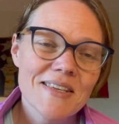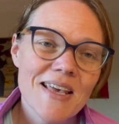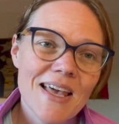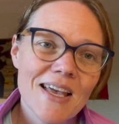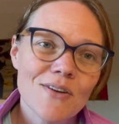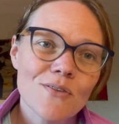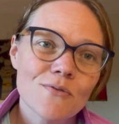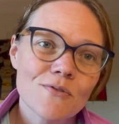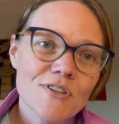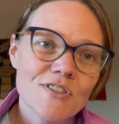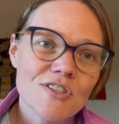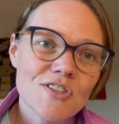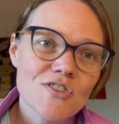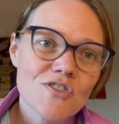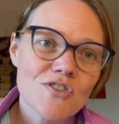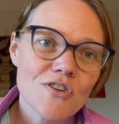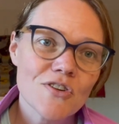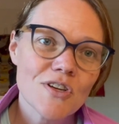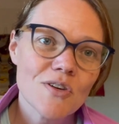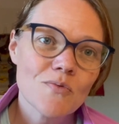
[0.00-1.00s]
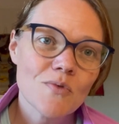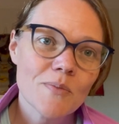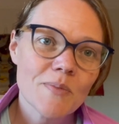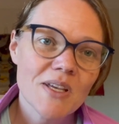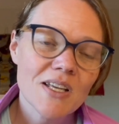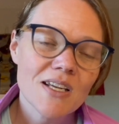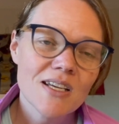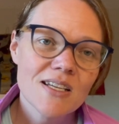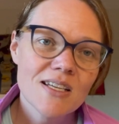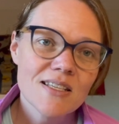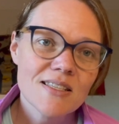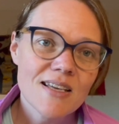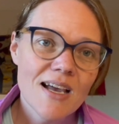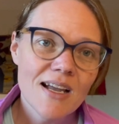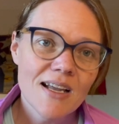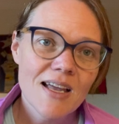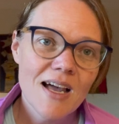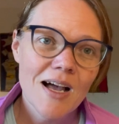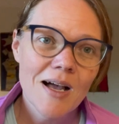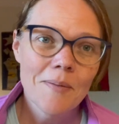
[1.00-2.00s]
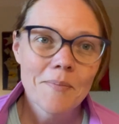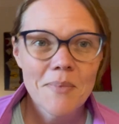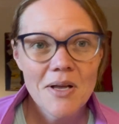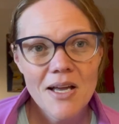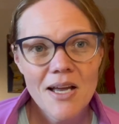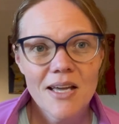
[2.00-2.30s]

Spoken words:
head over to sturdywoman.com.